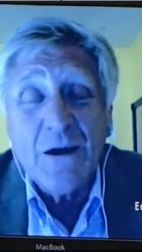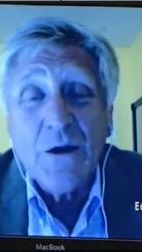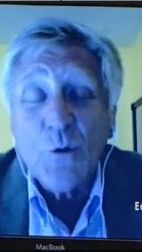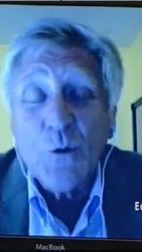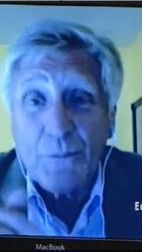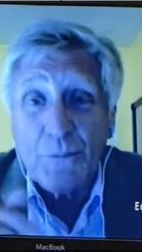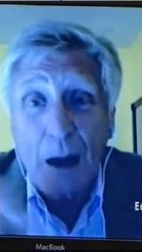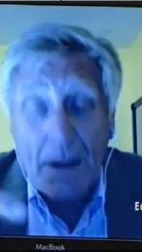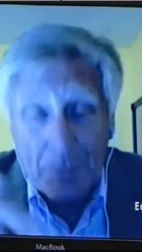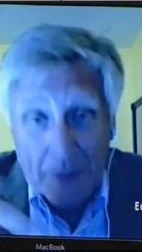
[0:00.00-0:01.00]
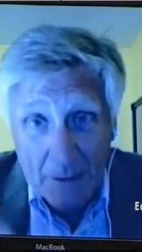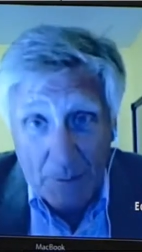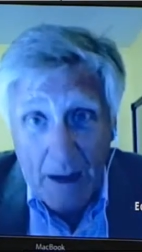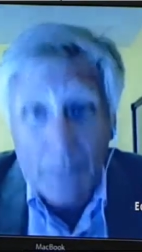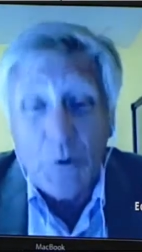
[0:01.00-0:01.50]
would have popped like
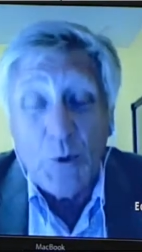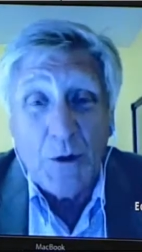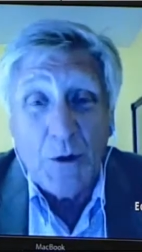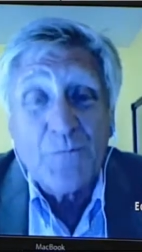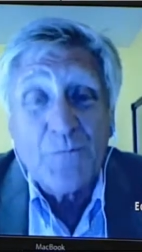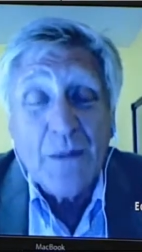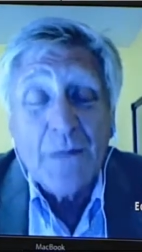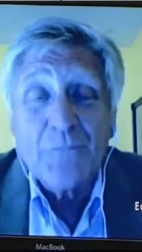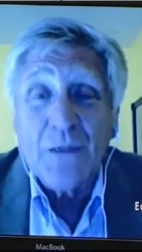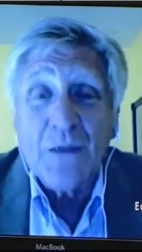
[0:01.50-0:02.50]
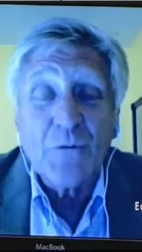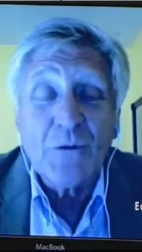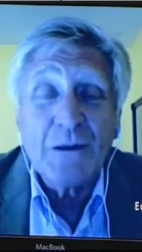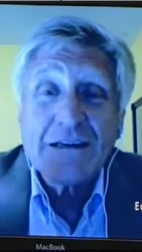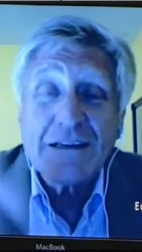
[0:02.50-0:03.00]
popcorn and
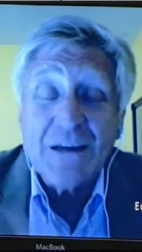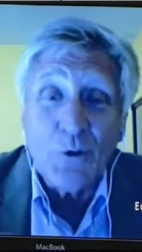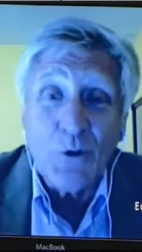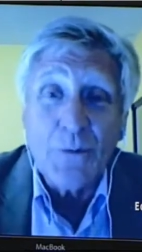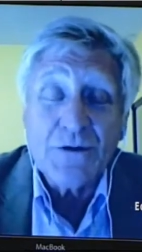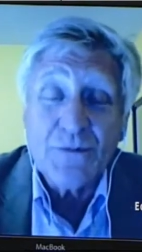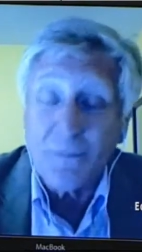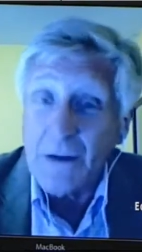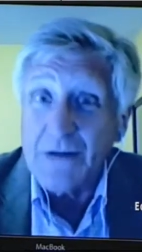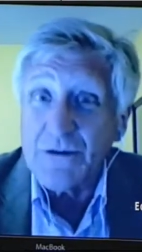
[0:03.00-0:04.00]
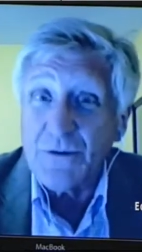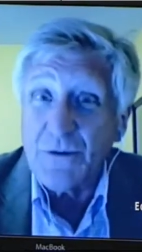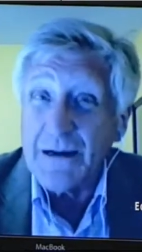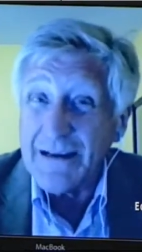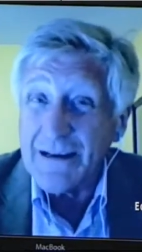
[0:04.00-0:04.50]
released enormous amounts of
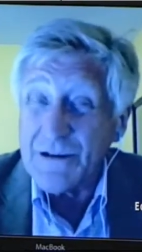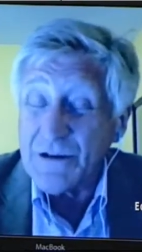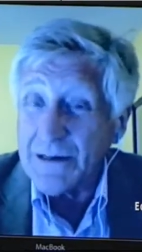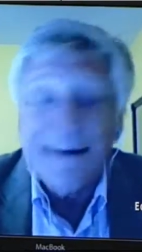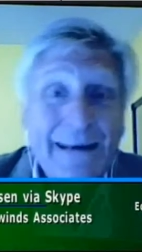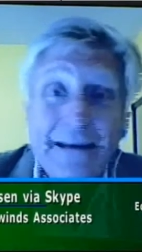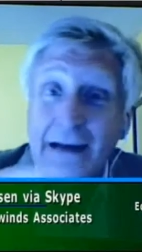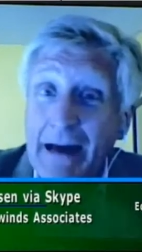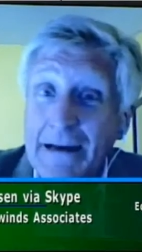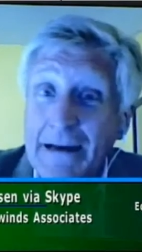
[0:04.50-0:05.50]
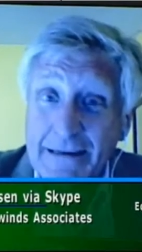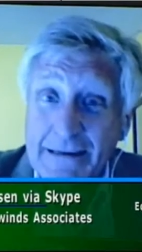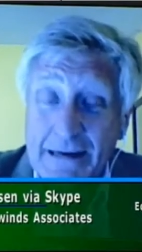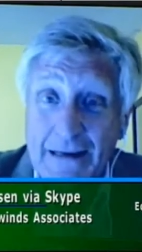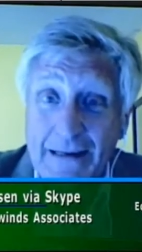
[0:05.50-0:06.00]
radiation, not
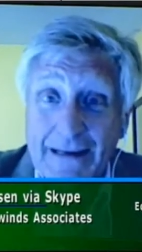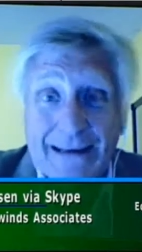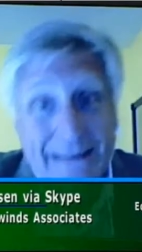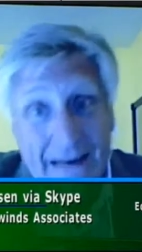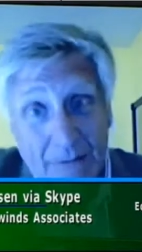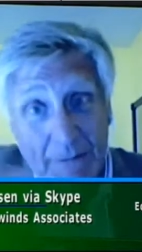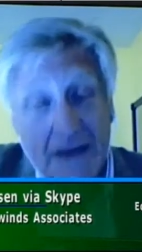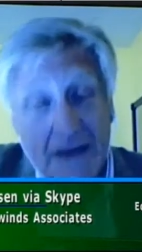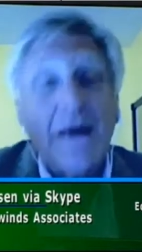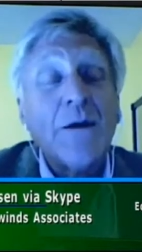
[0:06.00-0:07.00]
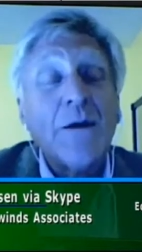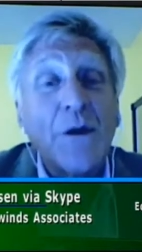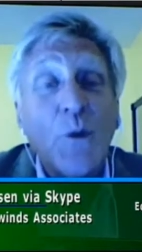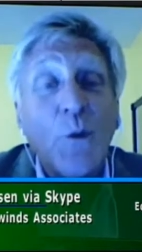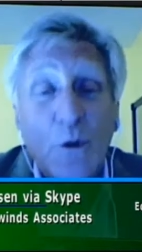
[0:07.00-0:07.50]
inside the containment, but it
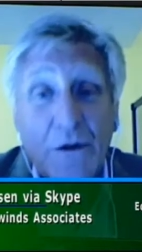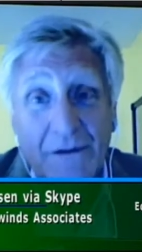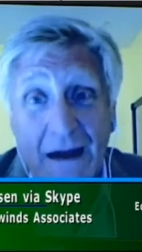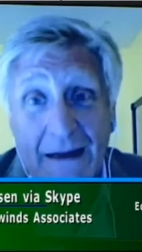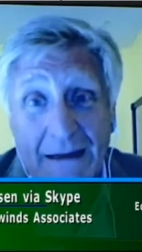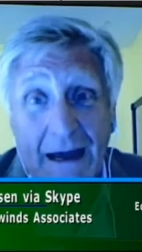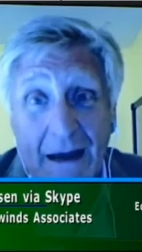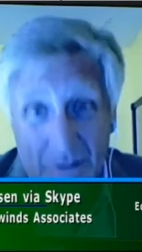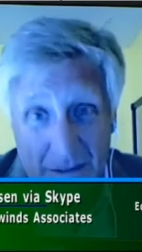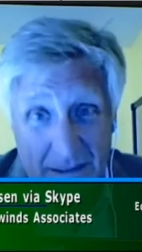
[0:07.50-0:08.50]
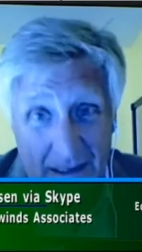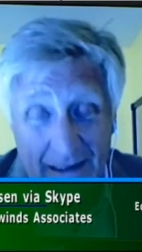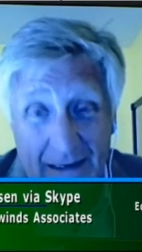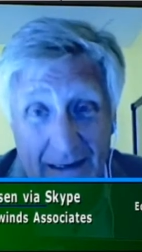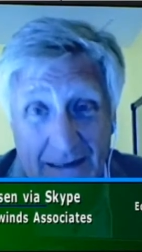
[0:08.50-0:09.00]
would have gotten outside the
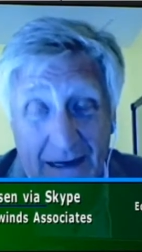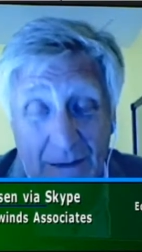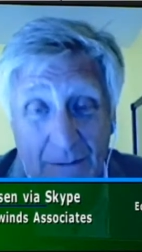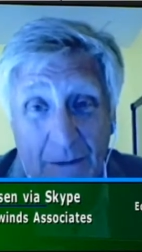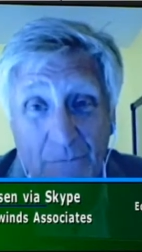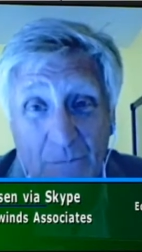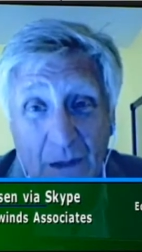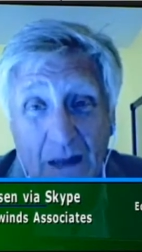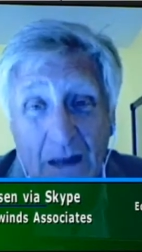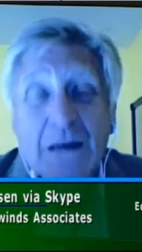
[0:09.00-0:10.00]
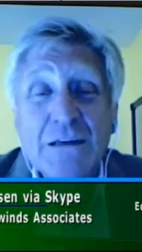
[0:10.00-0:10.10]
containment. Mm.